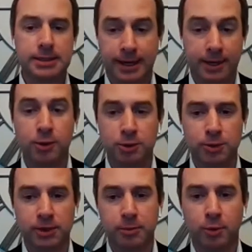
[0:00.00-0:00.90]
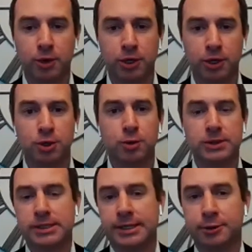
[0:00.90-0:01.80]
and I know it's really important to you,
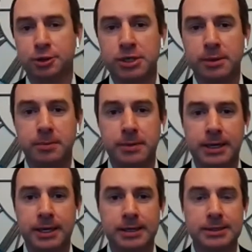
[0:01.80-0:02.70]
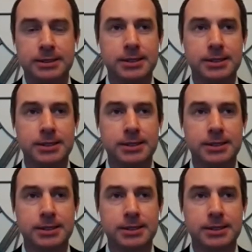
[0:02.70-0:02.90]
is leadership, because